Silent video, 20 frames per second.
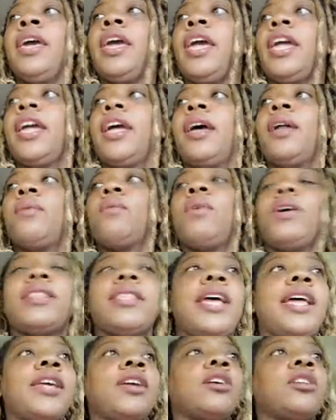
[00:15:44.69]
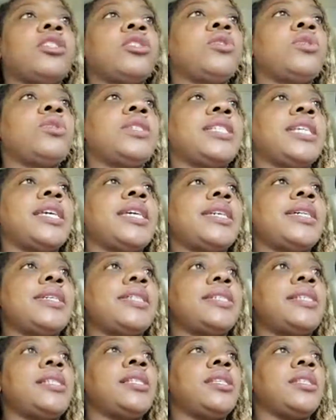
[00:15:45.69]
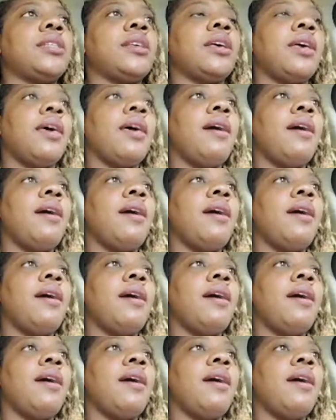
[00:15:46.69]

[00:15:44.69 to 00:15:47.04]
And what that includes is